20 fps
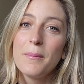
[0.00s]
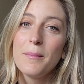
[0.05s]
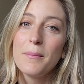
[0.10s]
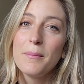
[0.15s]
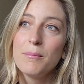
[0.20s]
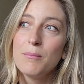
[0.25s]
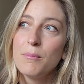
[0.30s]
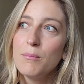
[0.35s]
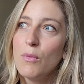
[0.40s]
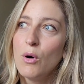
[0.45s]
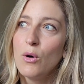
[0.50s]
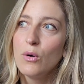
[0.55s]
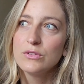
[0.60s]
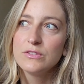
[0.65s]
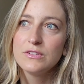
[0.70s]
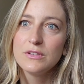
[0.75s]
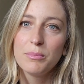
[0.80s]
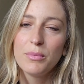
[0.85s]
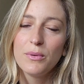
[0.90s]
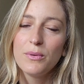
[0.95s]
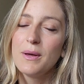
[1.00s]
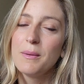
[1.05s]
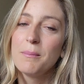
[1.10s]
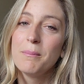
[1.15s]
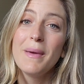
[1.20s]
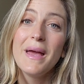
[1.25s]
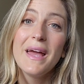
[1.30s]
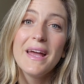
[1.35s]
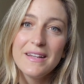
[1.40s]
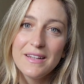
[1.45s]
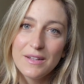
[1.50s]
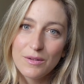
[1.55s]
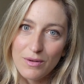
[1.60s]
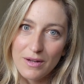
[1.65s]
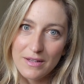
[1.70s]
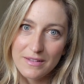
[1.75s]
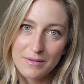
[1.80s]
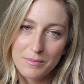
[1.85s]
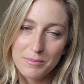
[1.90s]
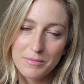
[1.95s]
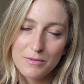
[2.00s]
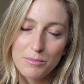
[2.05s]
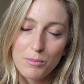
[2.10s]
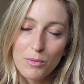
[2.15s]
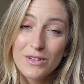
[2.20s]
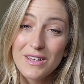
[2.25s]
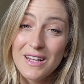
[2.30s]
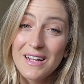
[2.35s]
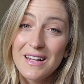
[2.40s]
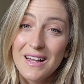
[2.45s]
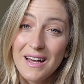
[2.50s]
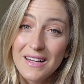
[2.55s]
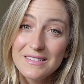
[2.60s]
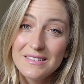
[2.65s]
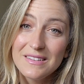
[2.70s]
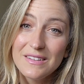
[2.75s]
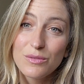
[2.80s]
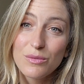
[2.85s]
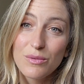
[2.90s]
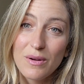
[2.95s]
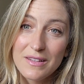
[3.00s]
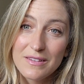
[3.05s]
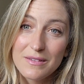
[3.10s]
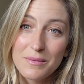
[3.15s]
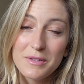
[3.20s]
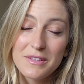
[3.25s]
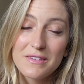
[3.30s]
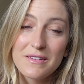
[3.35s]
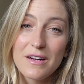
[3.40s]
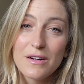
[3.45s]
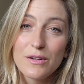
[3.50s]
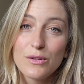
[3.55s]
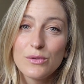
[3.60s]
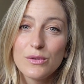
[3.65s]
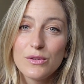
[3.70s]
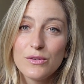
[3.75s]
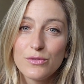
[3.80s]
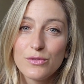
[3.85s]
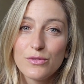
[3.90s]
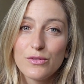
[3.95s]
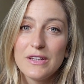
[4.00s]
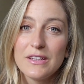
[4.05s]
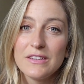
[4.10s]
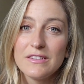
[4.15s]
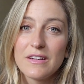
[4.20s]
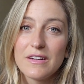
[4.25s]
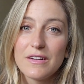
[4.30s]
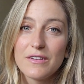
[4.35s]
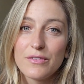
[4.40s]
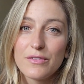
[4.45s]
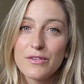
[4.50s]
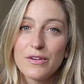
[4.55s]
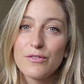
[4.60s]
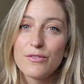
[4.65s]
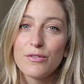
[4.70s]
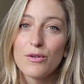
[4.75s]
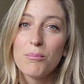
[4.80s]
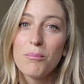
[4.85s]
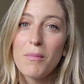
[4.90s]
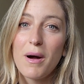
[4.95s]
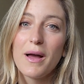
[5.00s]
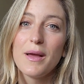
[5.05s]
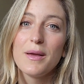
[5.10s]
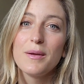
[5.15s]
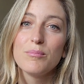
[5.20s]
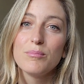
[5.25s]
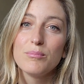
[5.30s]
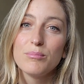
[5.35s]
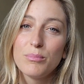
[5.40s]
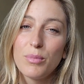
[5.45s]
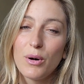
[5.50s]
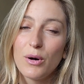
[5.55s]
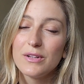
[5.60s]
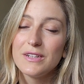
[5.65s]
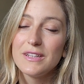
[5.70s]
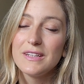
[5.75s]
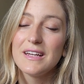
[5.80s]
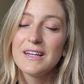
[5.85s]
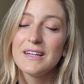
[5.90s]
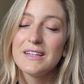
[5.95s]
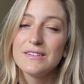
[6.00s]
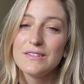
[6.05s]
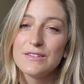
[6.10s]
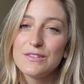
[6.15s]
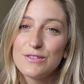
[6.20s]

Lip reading: multiple and many recipes, more than 90 recipes that are gluten-free and dairy-free for mind, body, and